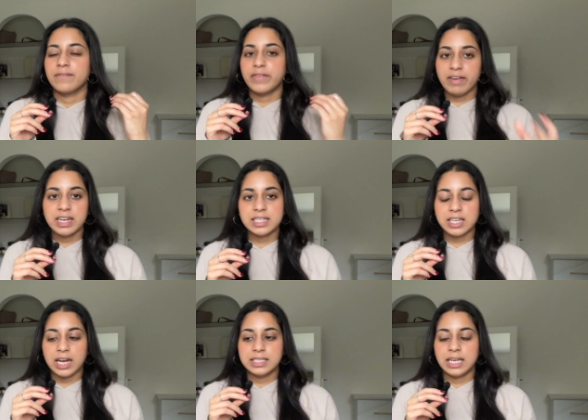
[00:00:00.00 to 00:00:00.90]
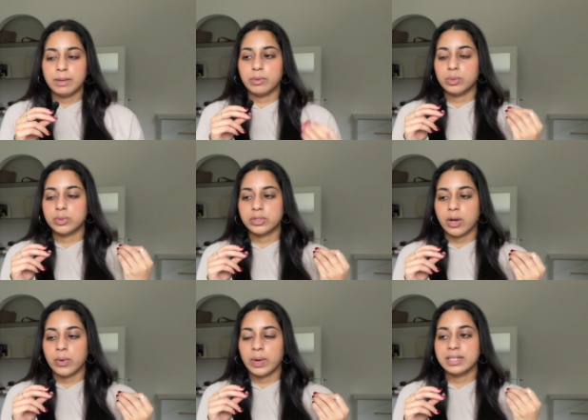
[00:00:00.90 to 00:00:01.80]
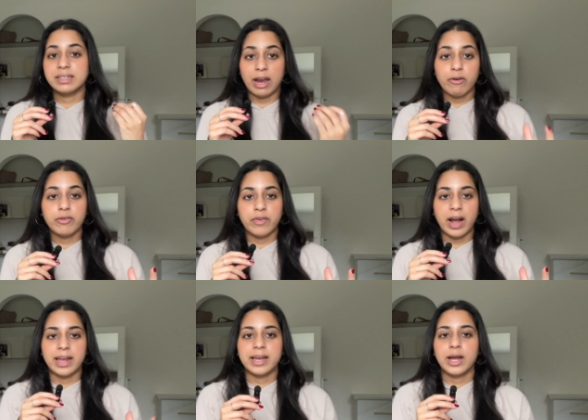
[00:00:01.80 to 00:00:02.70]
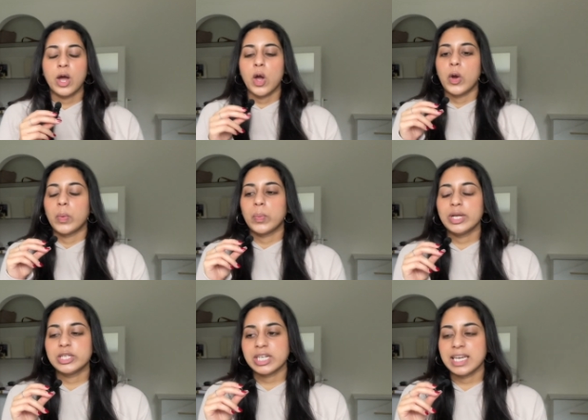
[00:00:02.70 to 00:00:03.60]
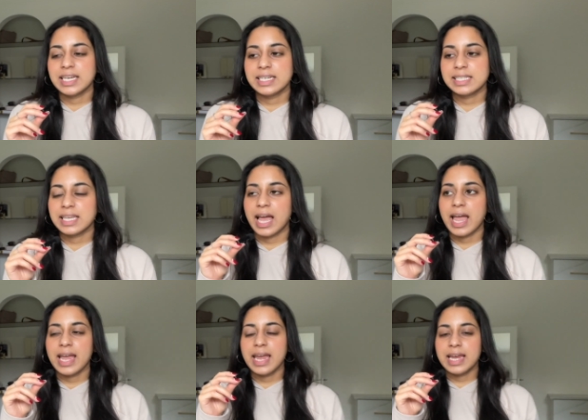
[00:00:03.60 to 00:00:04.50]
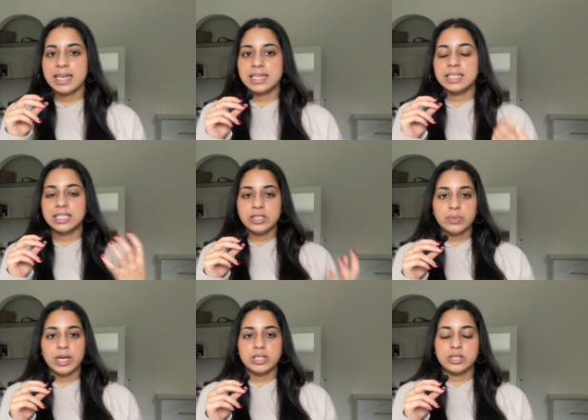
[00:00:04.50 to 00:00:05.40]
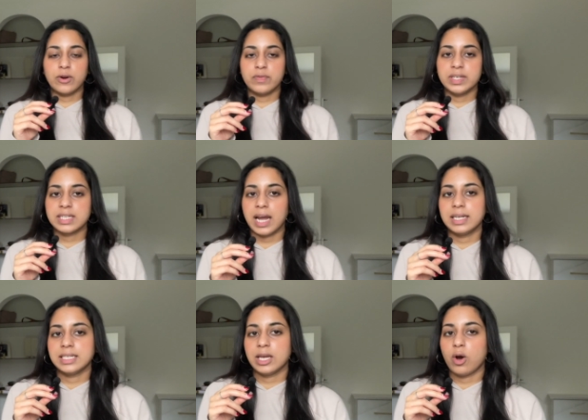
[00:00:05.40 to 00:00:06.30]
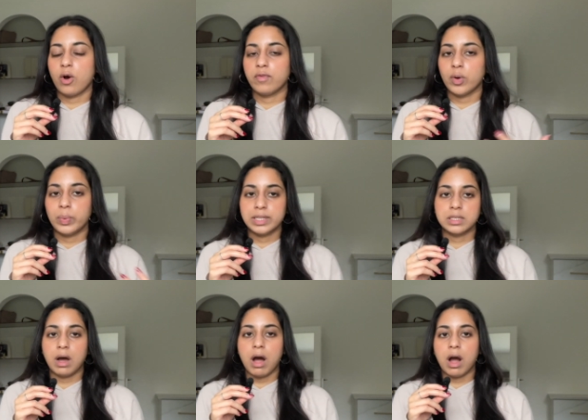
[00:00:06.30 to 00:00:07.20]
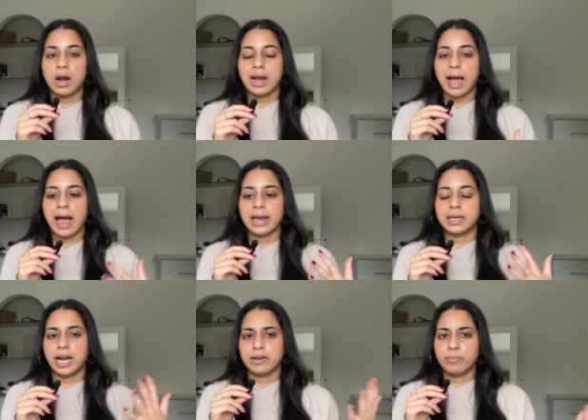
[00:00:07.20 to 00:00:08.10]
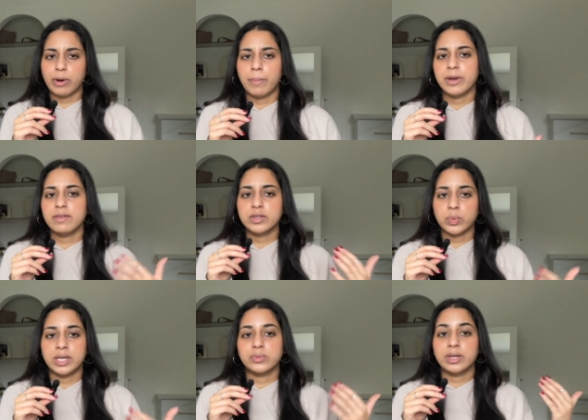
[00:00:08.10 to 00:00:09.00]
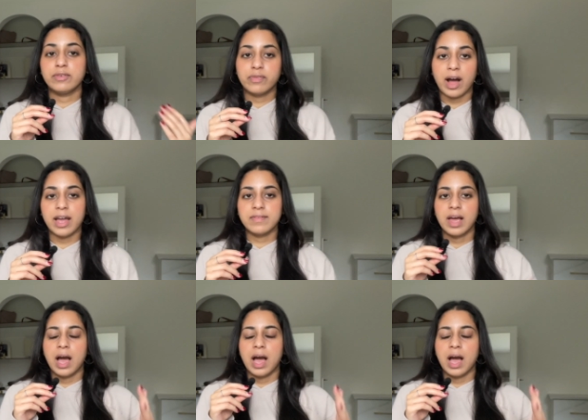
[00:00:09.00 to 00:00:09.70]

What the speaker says: very exciting but also terrifying, which is in continuation of this idea of a winter arc and kind of prepping for 2025,